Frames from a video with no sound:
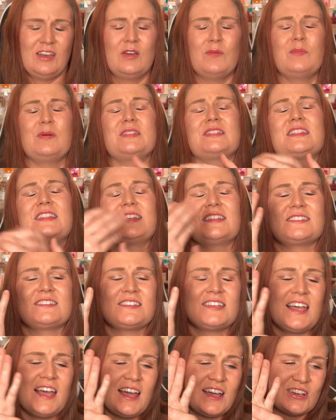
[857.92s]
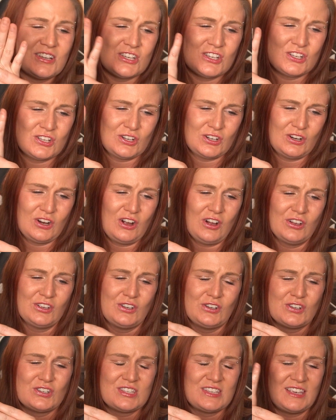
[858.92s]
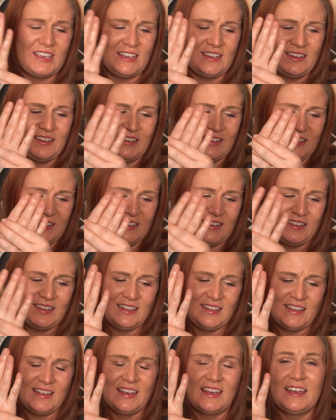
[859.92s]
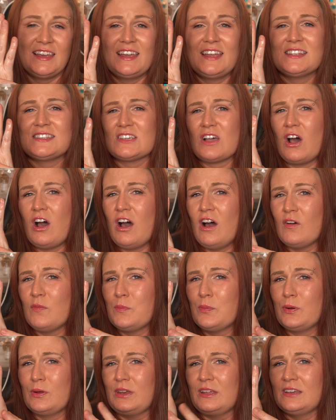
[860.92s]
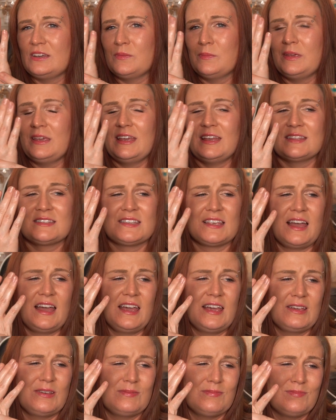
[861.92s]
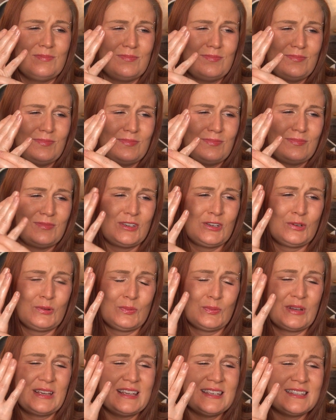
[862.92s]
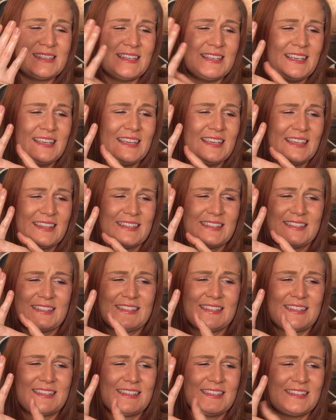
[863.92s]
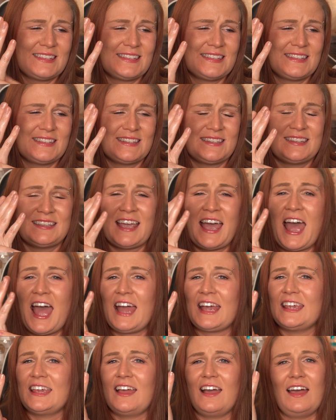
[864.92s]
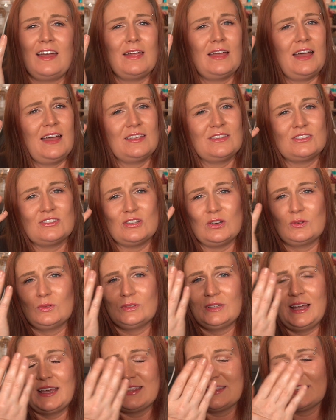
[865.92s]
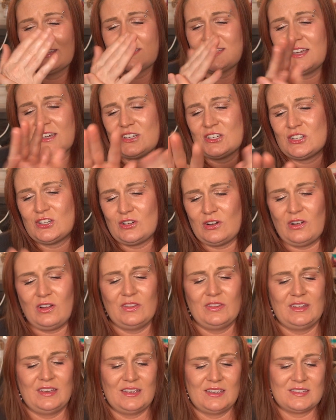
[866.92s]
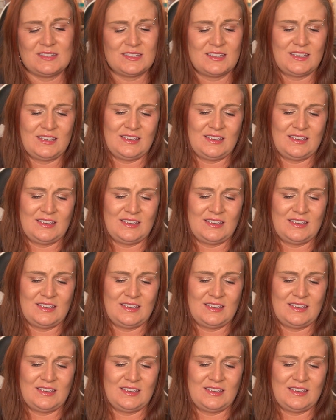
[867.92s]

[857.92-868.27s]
But the texture on your skin, it's off-putting to me. It's like greasy and tacky. I don't like the texture on this.